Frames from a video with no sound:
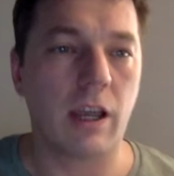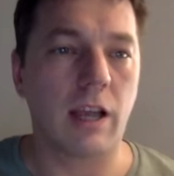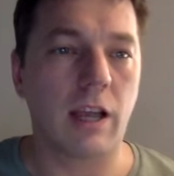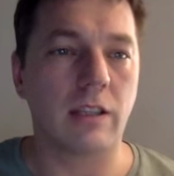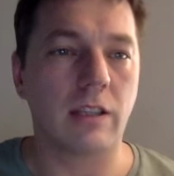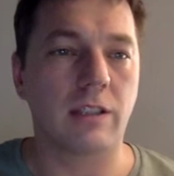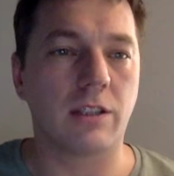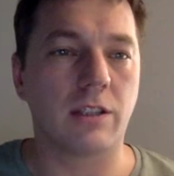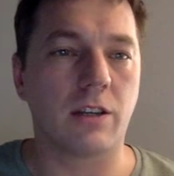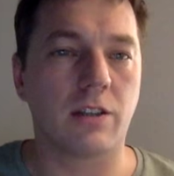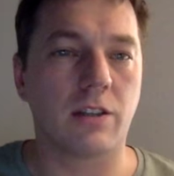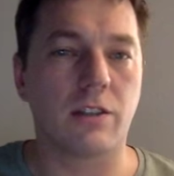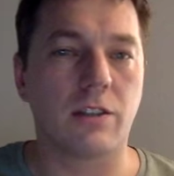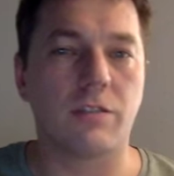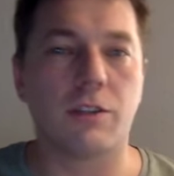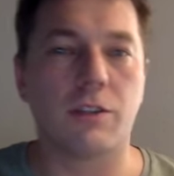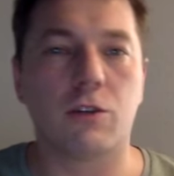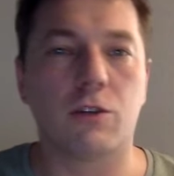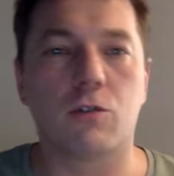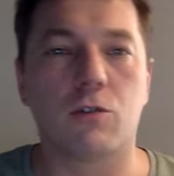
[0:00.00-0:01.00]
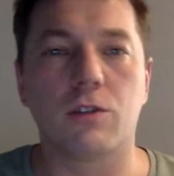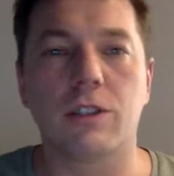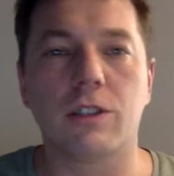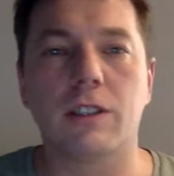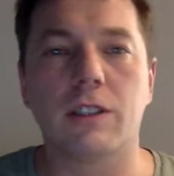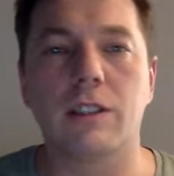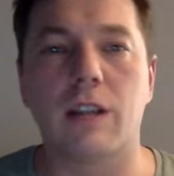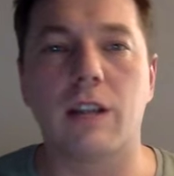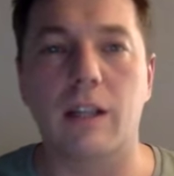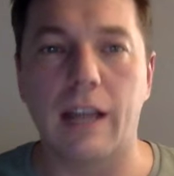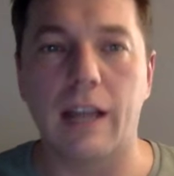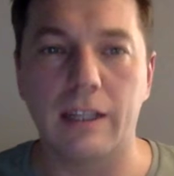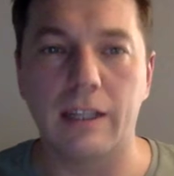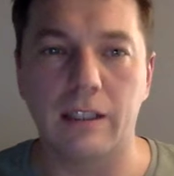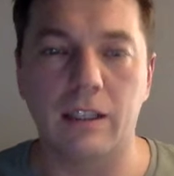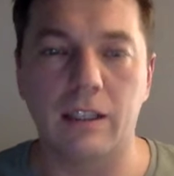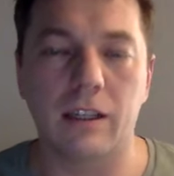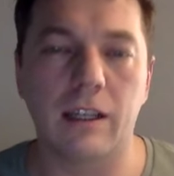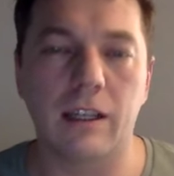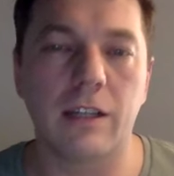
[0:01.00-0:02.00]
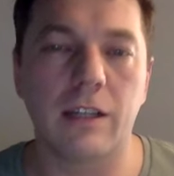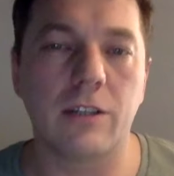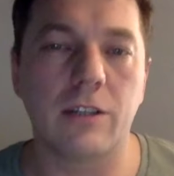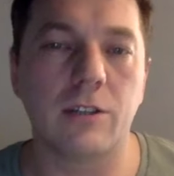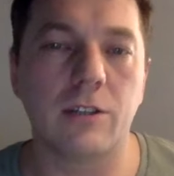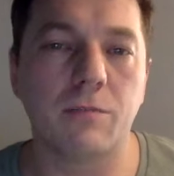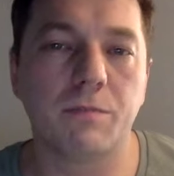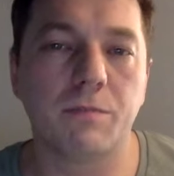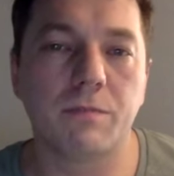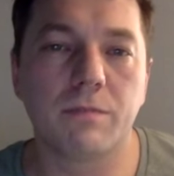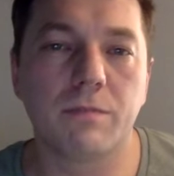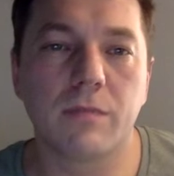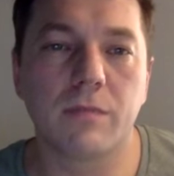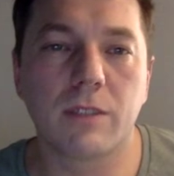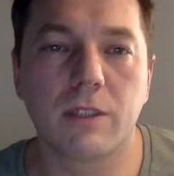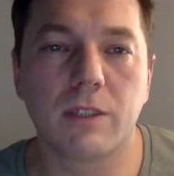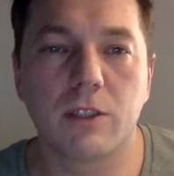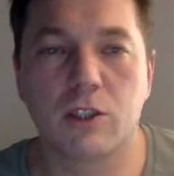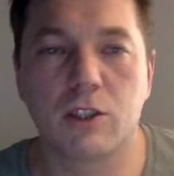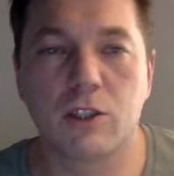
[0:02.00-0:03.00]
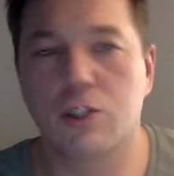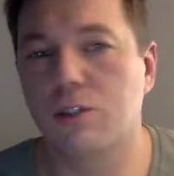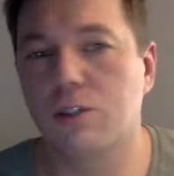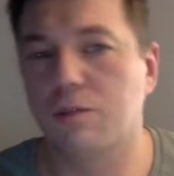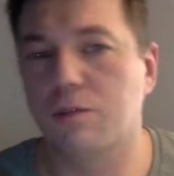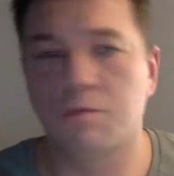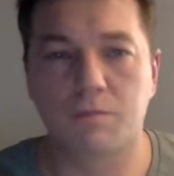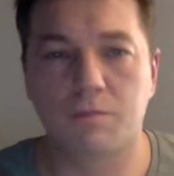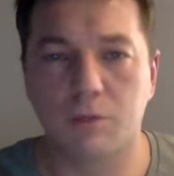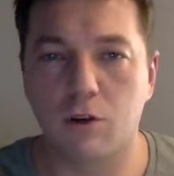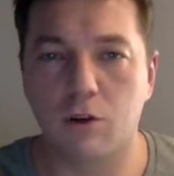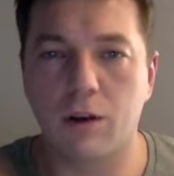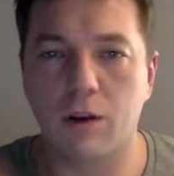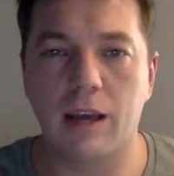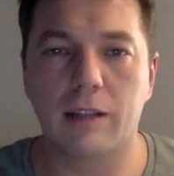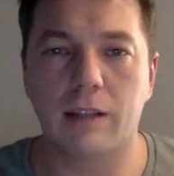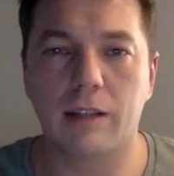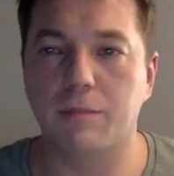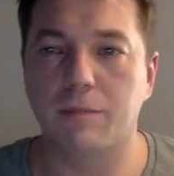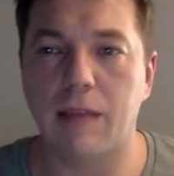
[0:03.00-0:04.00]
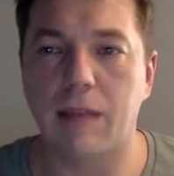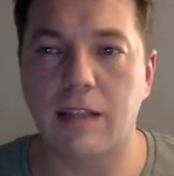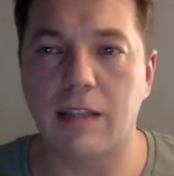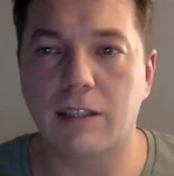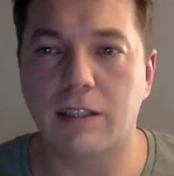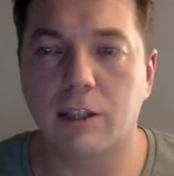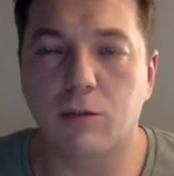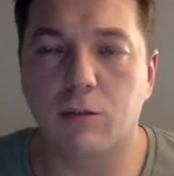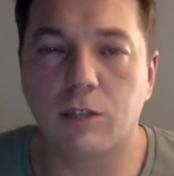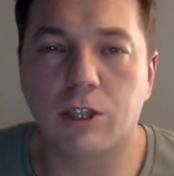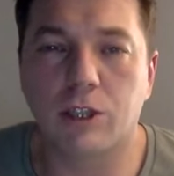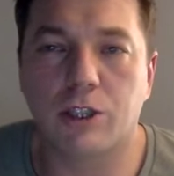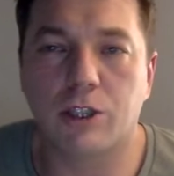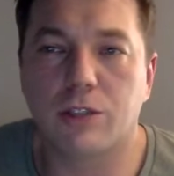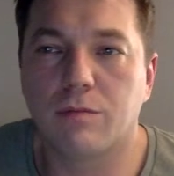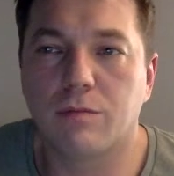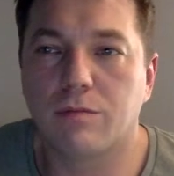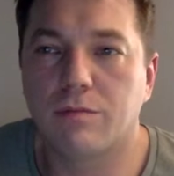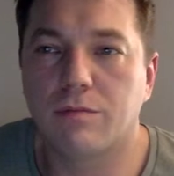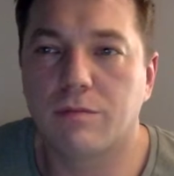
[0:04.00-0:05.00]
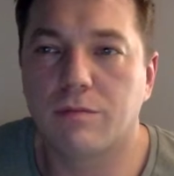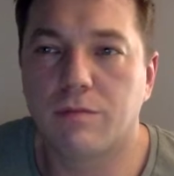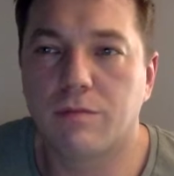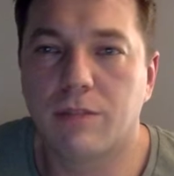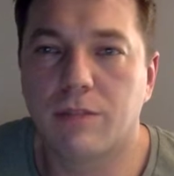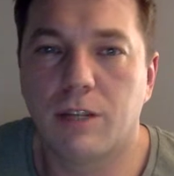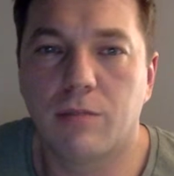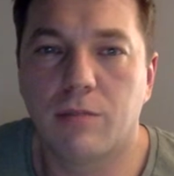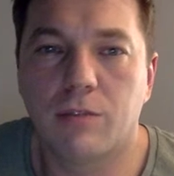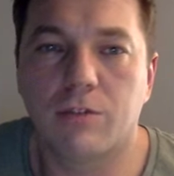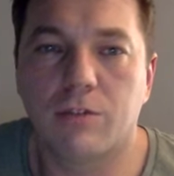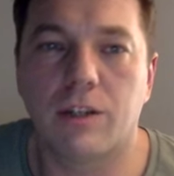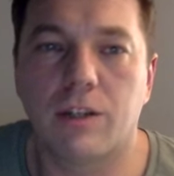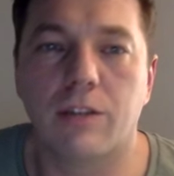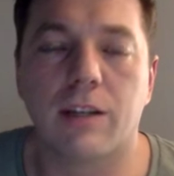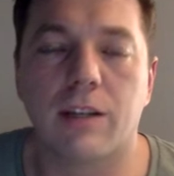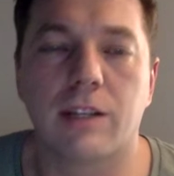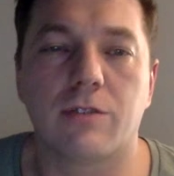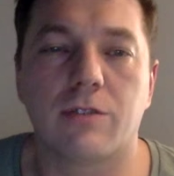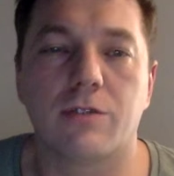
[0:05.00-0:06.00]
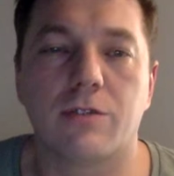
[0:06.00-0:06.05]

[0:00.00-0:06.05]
I started recording. I'll edit it later. Just go ahead, ask the question, and we'll try to answer.